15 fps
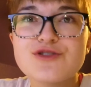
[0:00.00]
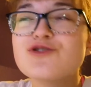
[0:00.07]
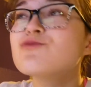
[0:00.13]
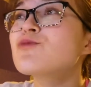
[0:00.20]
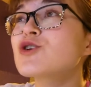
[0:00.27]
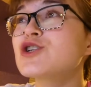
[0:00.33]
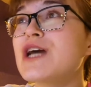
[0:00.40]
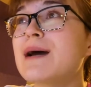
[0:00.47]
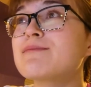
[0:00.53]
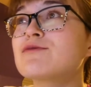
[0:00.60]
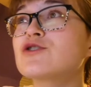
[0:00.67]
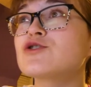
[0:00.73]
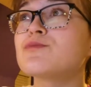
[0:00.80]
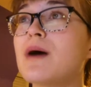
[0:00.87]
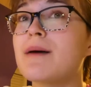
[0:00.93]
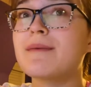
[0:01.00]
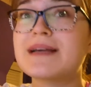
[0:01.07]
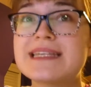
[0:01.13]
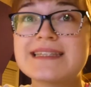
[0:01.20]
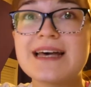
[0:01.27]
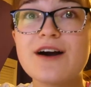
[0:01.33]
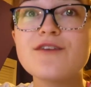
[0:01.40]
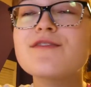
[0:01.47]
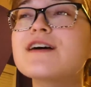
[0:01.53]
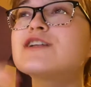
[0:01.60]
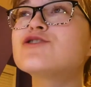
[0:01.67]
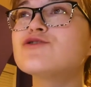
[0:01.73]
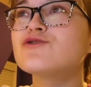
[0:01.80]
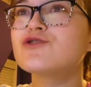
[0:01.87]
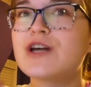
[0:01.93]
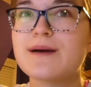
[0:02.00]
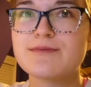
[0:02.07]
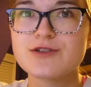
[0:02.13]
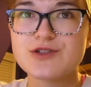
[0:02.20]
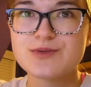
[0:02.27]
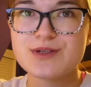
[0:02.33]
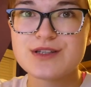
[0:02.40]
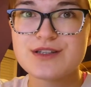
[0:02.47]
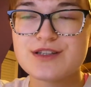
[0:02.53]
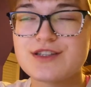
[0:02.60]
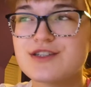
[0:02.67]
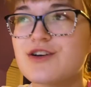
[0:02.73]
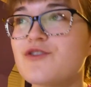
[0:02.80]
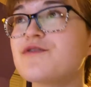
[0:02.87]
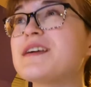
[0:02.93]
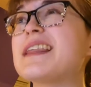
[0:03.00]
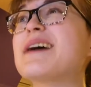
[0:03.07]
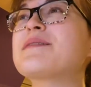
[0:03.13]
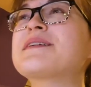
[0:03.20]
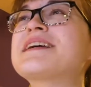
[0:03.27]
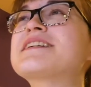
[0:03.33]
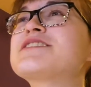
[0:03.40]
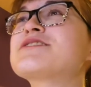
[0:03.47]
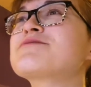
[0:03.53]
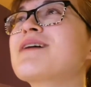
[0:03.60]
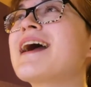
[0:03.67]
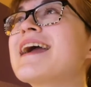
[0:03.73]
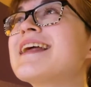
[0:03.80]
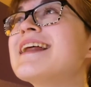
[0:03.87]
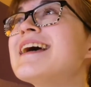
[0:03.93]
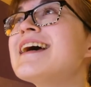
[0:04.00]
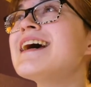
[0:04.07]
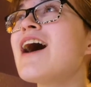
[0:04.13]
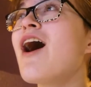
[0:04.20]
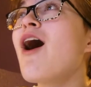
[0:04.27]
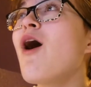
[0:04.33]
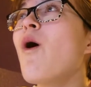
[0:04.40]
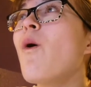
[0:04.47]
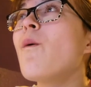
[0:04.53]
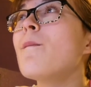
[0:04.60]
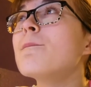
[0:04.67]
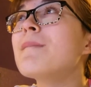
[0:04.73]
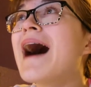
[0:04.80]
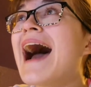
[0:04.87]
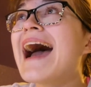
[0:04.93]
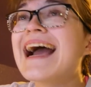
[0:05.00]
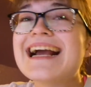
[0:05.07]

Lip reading: more chapters by myself and two chapters with Sophie that we get to write. Oh my